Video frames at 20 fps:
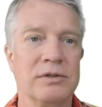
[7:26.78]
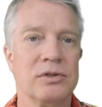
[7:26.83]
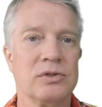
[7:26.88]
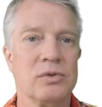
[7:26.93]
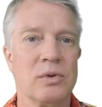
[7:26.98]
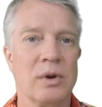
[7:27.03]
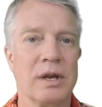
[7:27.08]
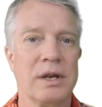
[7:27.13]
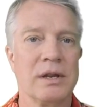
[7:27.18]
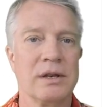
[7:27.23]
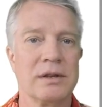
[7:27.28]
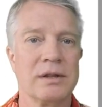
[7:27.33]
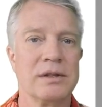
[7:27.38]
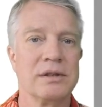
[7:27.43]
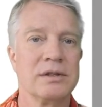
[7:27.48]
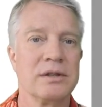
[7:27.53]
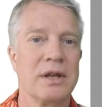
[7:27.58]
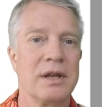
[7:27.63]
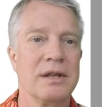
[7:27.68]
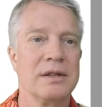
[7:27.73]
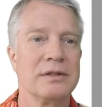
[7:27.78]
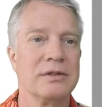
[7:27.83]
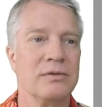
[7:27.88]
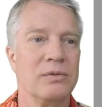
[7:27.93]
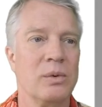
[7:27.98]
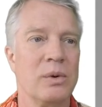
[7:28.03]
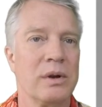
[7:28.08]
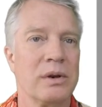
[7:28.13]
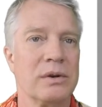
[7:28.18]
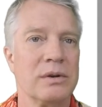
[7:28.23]
straight into the science of
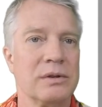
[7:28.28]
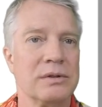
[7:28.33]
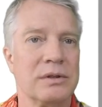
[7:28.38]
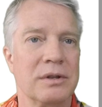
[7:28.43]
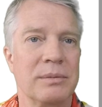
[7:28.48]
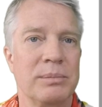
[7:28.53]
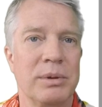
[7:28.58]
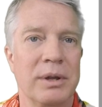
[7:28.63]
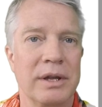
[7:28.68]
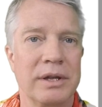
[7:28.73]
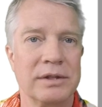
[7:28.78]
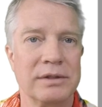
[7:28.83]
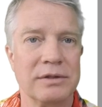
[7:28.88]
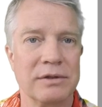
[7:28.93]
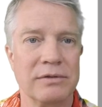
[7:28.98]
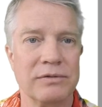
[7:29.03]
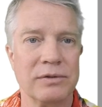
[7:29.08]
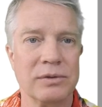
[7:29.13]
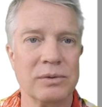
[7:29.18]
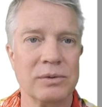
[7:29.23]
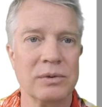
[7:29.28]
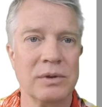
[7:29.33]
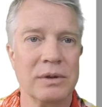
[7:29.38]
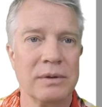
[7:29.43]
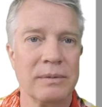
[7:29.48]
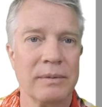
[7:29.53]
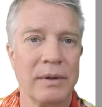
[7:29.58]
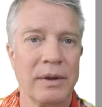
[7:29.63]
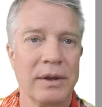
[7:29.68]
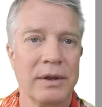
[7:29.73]
water as it applies to food.
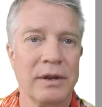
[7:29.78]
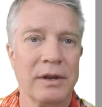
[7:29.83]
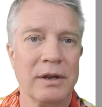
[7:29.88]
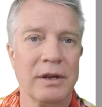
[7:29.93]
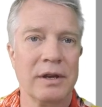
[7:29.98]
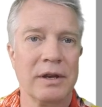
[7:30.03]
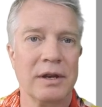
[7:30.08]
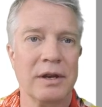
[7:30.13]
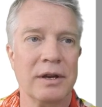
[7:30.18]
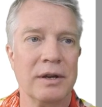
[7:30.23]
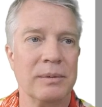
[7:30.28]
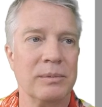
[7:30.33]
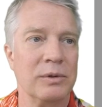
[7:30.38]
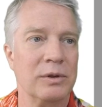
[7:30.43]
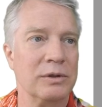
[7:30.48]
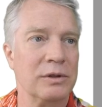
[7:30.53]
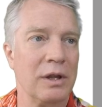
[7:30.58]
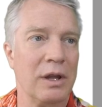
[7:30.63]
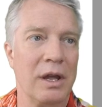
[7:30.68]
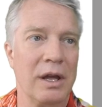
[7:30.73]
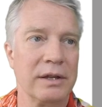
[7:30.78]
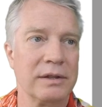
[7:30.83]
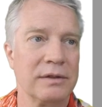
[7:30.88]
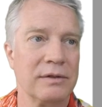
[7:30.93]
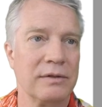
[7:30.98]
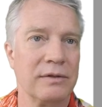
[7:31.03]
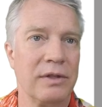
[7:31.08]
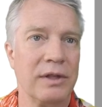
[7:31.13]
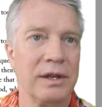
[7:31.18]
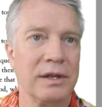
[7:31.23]
There's lots
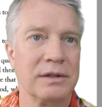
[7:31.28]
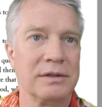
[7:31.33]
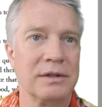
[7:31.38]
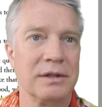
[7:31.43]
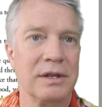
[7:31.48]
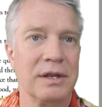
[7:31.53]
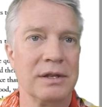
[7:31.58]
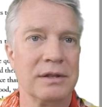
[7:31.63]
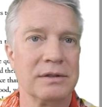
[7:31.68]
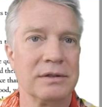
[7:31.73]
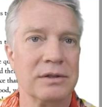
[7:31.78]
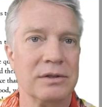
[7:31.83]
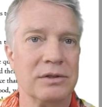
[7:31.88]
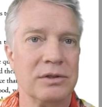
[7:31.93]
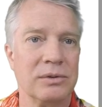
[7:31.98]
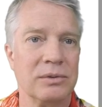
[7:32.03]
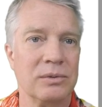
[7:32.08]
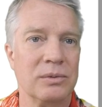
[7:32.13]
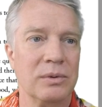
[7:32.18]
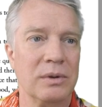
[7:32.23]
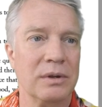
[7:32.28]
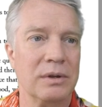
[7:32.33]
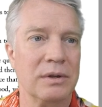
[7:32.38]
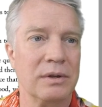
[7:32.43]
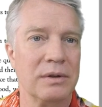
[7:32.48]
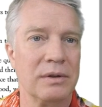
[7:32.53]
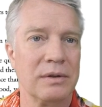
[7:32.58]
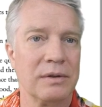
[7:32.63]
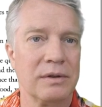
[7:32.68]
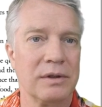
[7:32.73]
of things, again, that
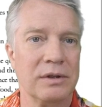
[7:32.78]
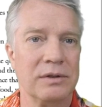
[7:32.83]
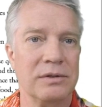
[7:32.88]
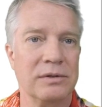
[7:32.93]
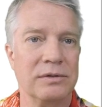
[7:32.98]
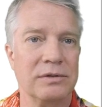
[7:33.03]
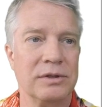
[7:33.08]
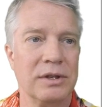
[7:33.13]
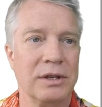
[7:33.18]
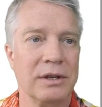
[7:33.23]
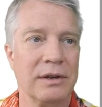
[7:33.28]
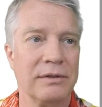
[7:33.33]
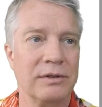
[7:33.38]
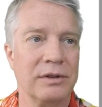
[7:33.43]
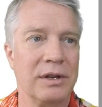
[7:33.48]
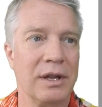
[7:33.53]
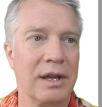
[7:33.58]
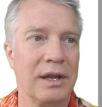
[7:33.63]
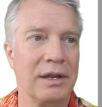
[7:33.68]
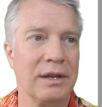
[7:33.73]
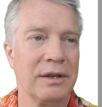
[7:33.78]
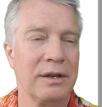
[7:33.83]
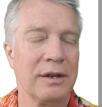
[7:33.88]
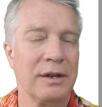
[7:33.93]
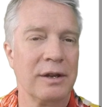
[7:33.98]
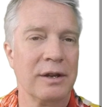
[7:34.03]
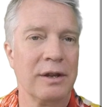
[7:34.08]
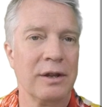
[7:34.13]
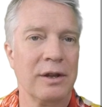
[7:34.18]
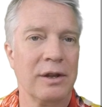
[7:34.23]
you've seen every day,
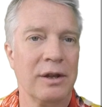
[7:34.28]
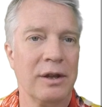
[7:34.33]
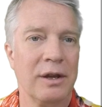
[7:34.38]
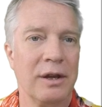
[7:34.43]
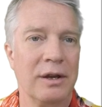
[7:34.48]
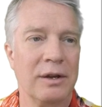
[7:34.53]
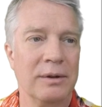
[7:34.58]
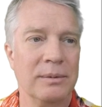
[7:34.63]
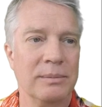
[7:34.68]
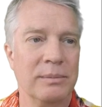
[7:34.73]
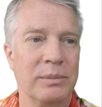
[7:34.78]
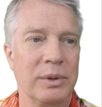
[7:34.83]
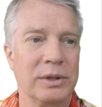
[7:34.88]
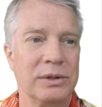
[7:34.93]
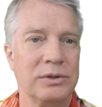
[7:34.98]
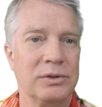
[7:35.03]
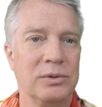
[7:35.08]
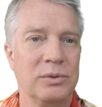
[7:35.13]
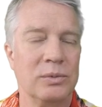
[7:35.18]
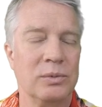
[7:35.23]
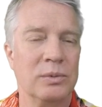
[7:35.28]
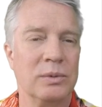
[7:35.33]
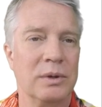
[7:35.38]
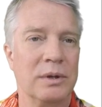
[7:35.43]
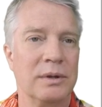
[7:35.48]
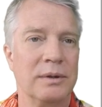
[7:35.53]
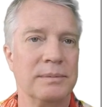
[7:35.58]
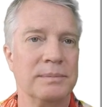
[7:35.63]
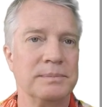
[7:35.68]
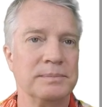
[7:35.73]
but
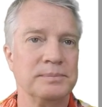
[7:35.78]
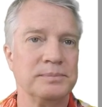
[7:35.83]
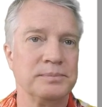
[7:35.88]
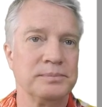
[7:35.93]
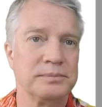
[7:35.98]
you